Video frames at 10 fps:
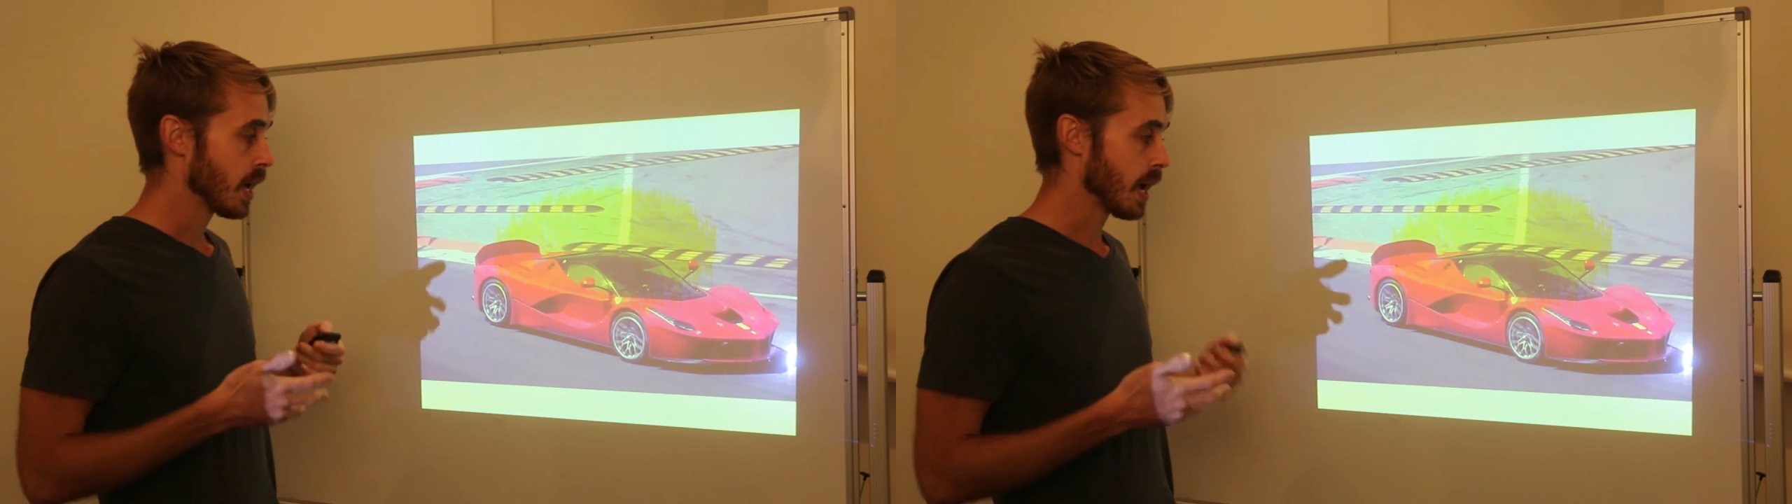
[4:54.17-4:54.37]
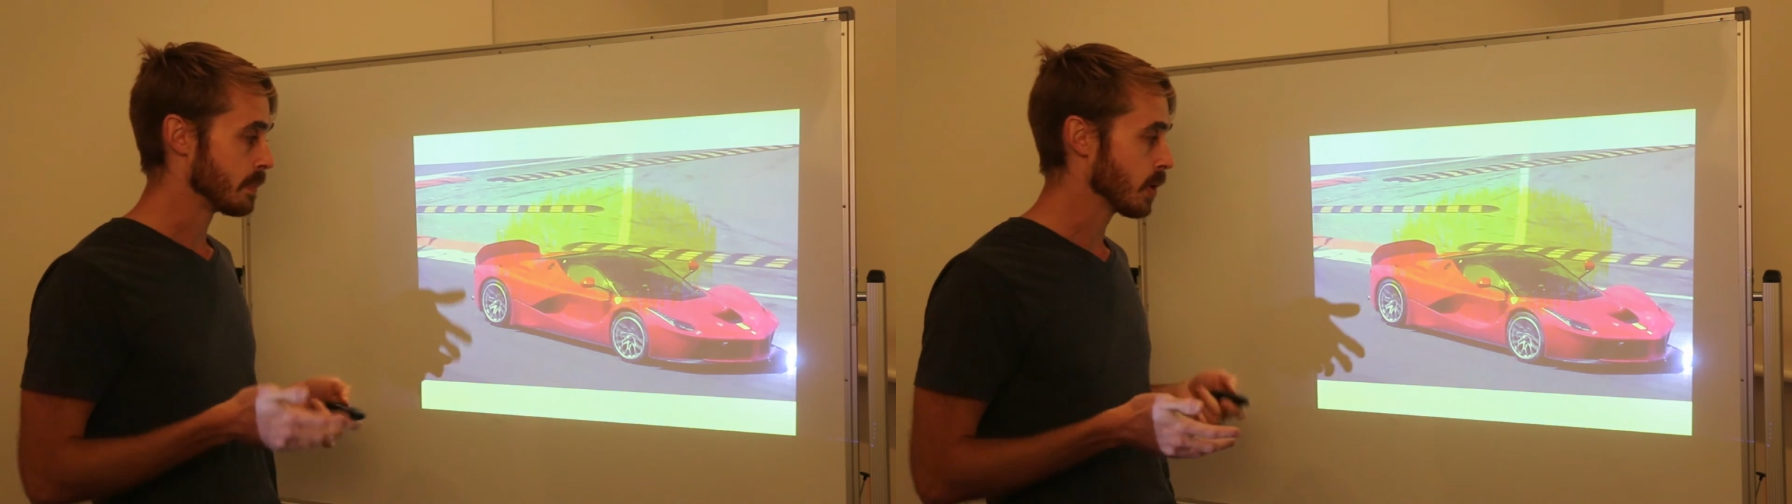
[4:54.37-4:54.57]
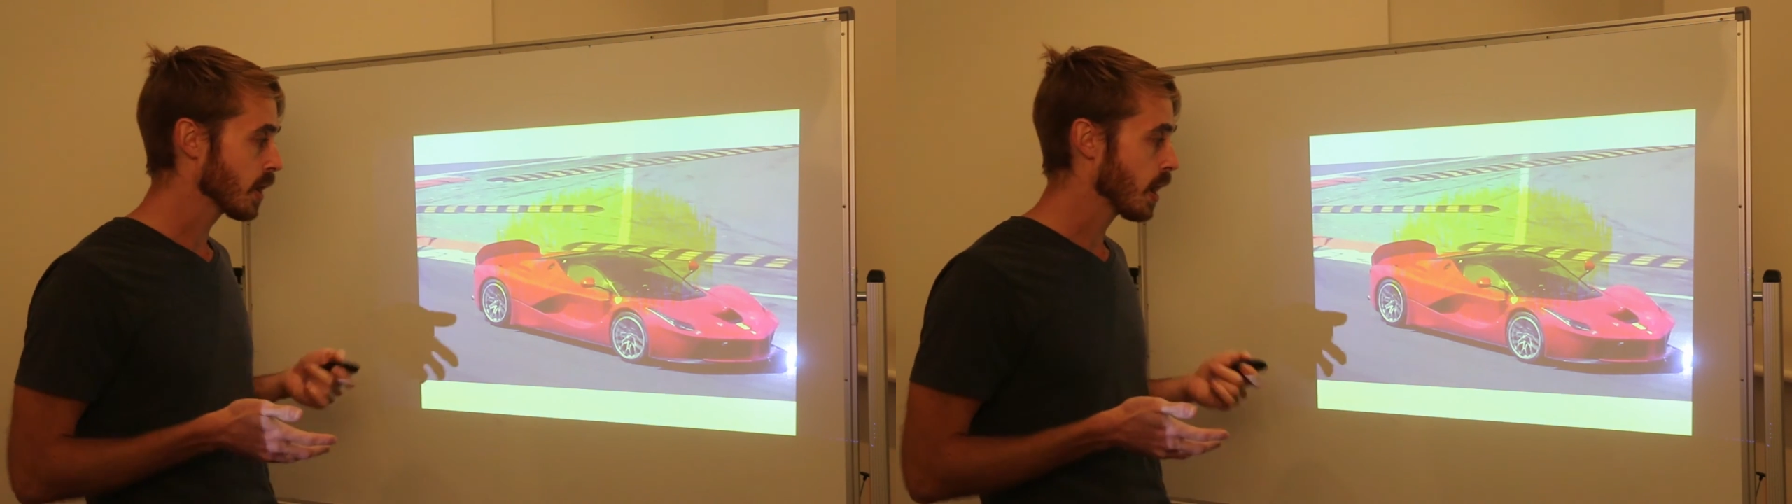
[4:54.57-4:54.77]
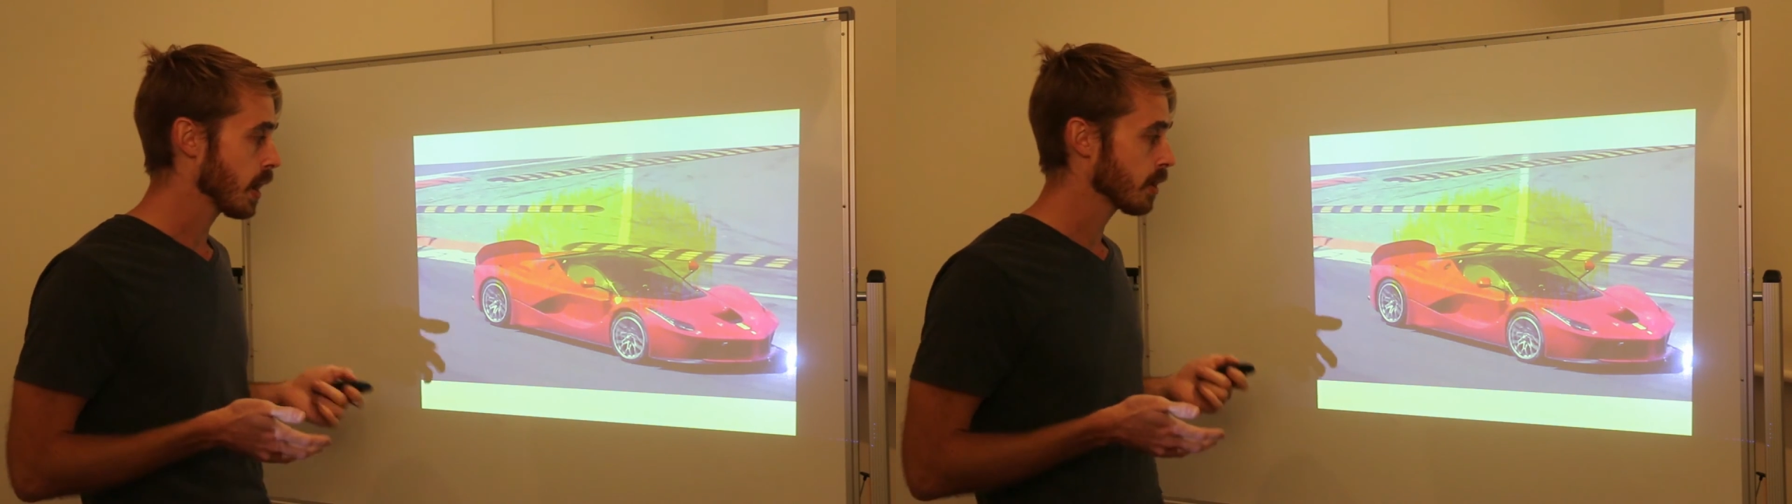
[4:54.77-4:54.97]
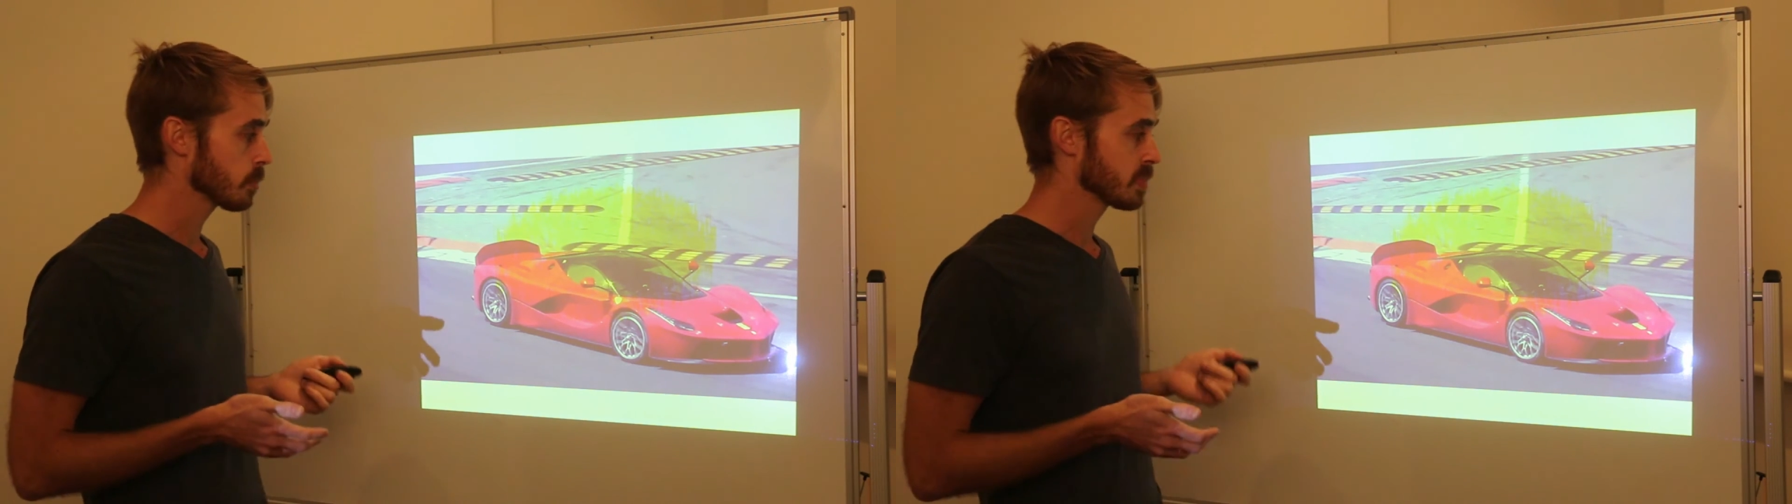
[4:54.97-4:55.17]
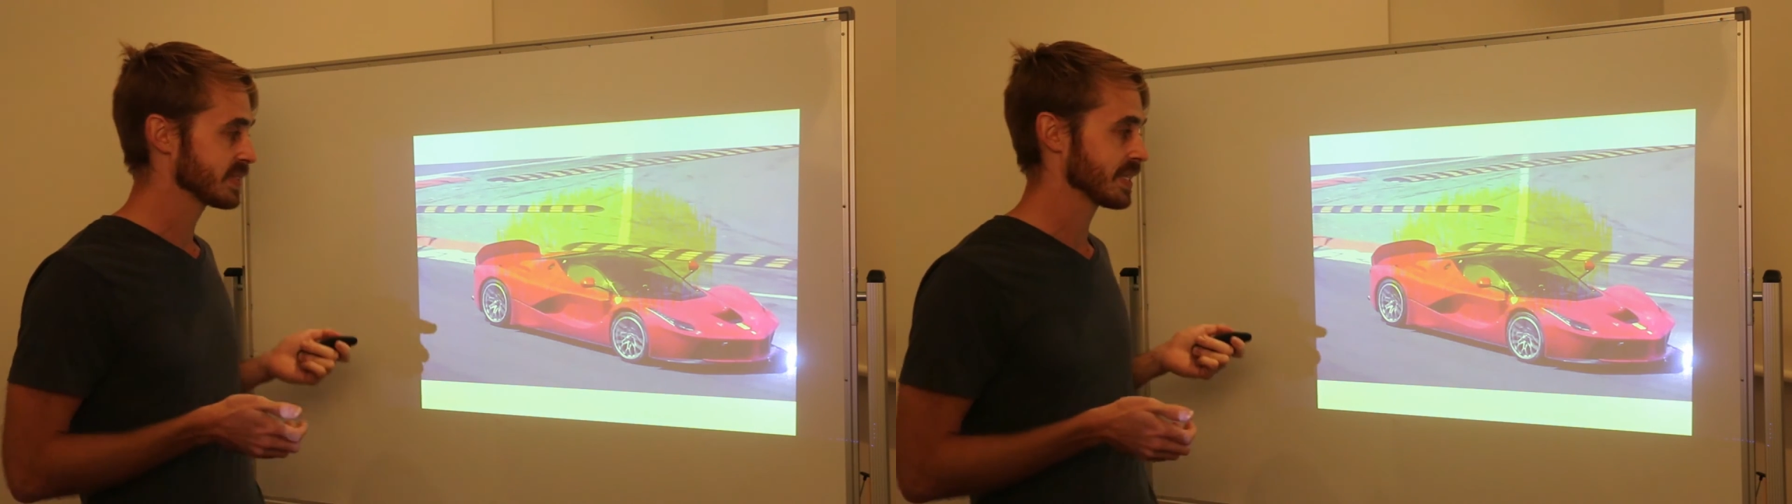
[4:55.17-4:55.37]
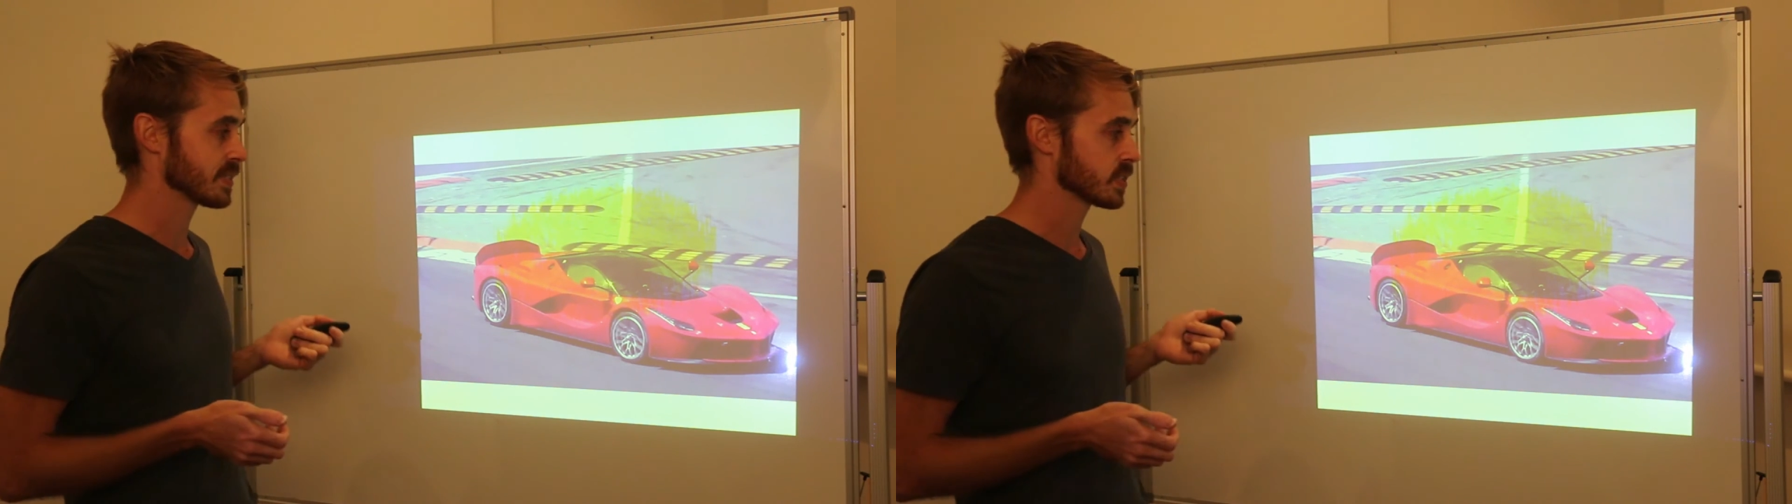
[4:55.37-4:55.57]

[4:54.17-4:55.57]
I'm not 100%